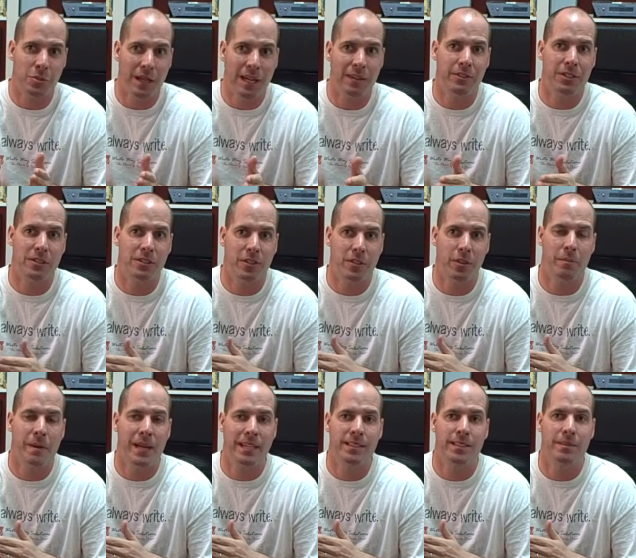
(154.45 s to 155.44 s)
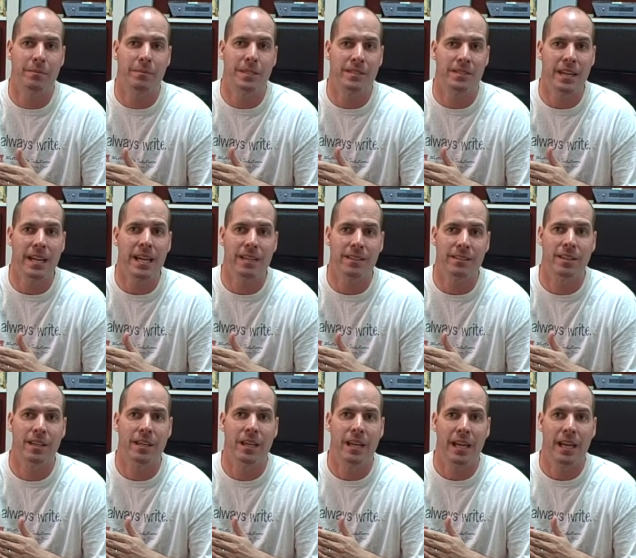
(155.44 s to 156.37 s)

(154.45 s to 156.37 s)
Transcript: well, obviously they're made some mistakes.